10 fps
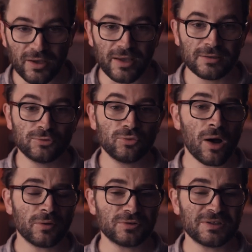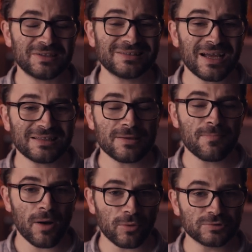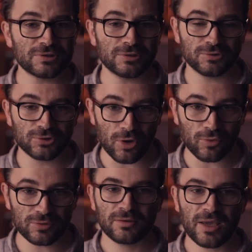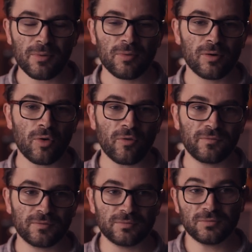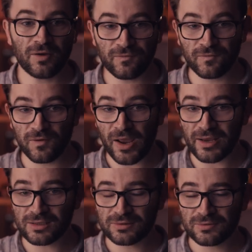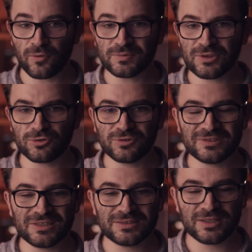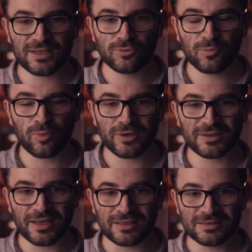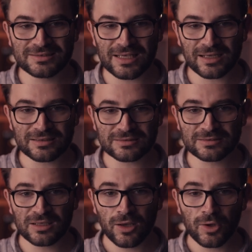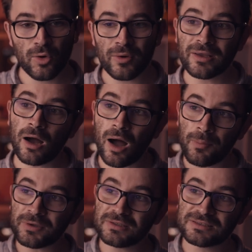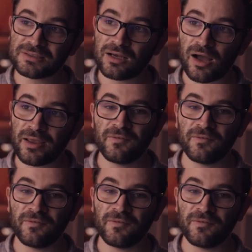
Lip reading: a 290 pounds drone capable of flying from 0 to 60 in 2.8 seconds, going up in the sky